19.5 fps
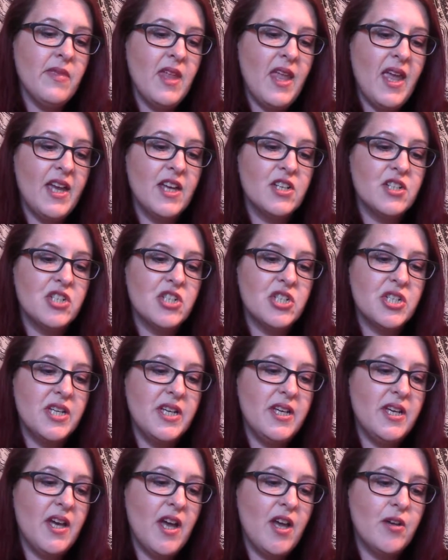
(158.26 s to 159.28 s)
And
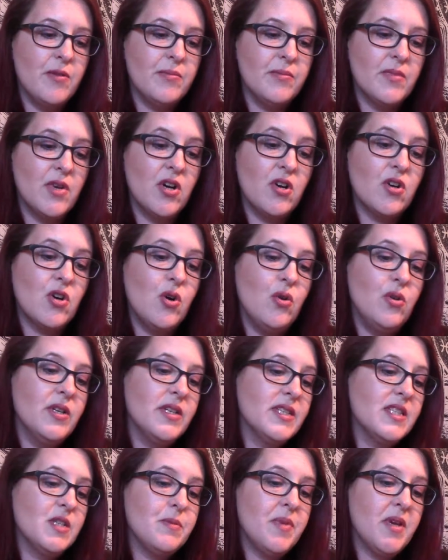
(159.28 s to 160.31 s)
she, her goal is
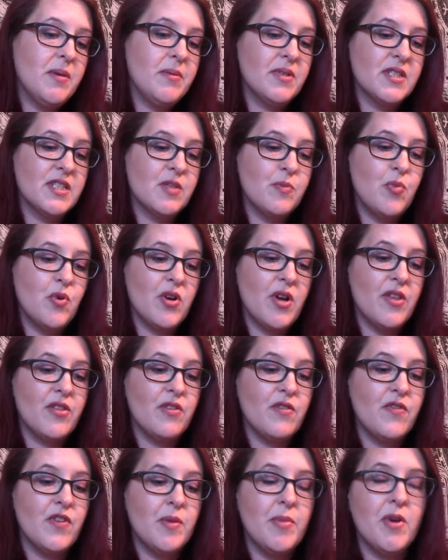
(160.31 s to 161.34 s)
to be able to support other
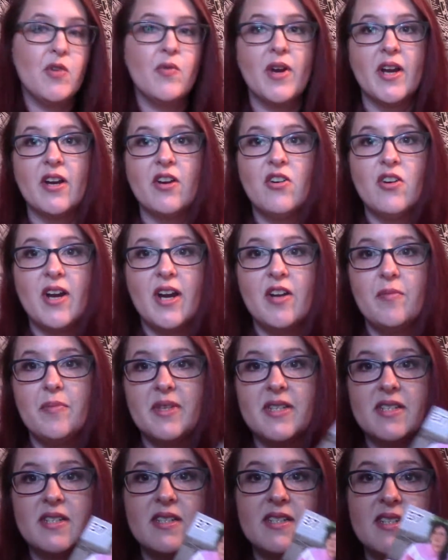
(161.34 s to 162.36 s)
female-ran creative
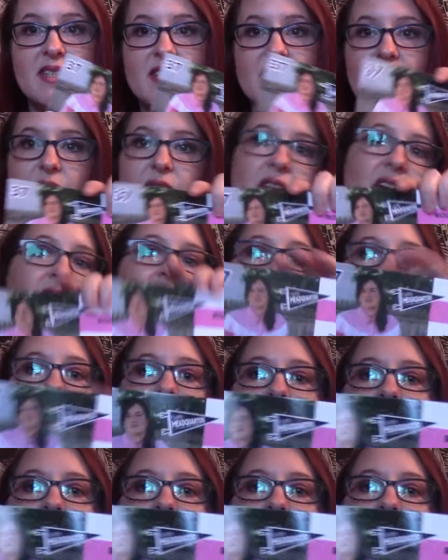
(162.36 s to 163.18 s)
businesses. So that is really